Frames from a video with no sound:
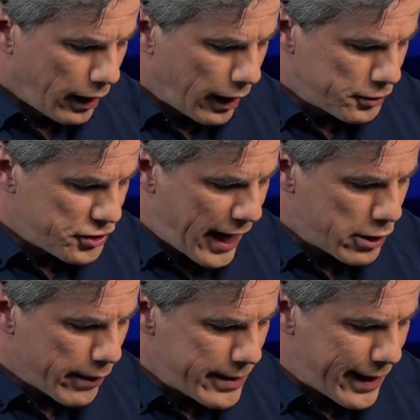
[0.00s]
Uh,
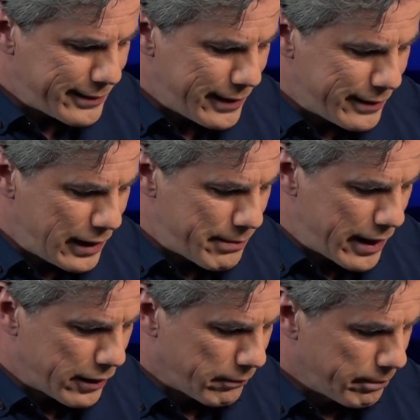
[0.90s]
January 19th
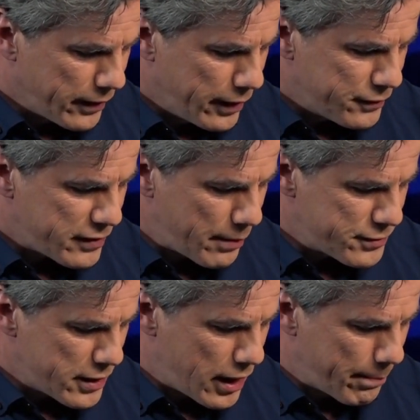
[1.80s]
email
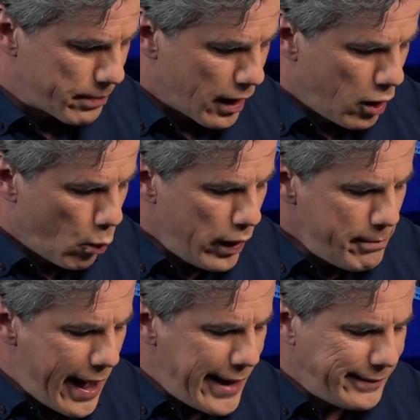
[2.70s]
sums it up.
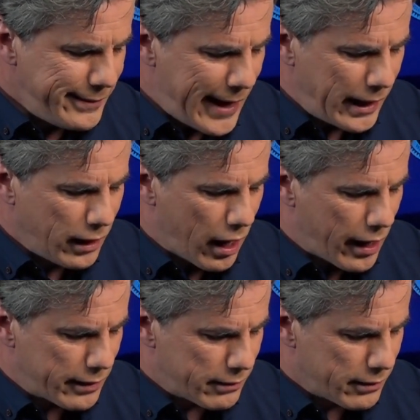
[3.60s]
We made the
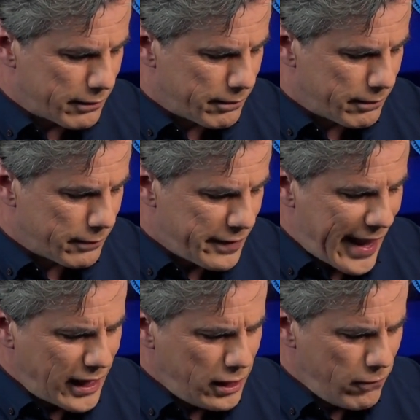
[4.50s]
deadline.
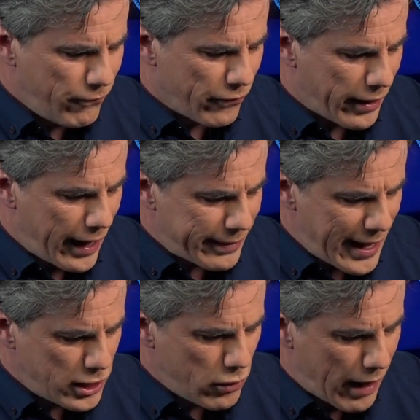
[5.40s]
Thank you for
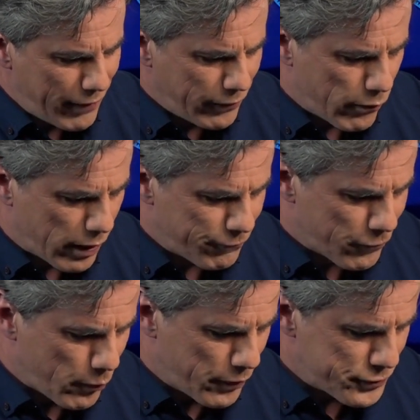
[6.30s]
thank you everyone
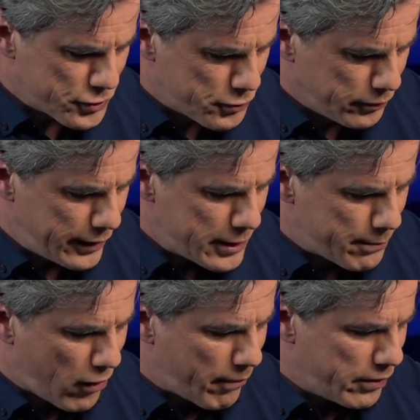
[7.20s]
for what was truly a
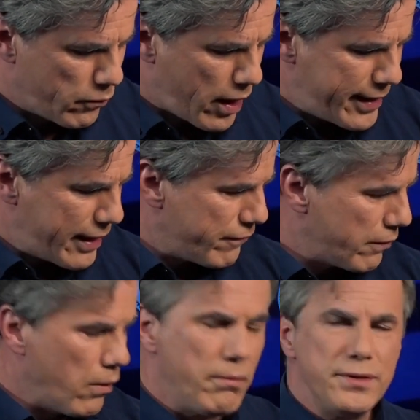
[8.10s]
department-wide
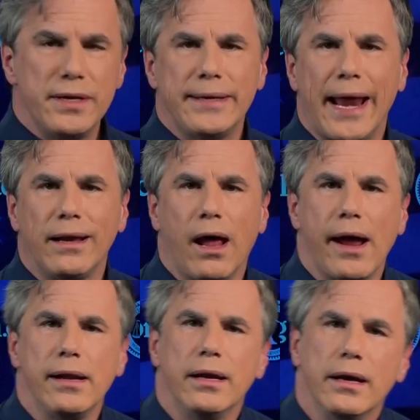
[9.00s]
effort. What was the
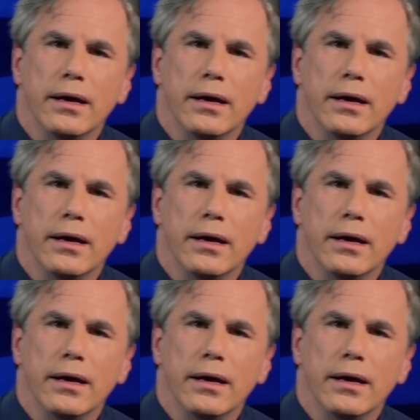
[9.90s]
deadline?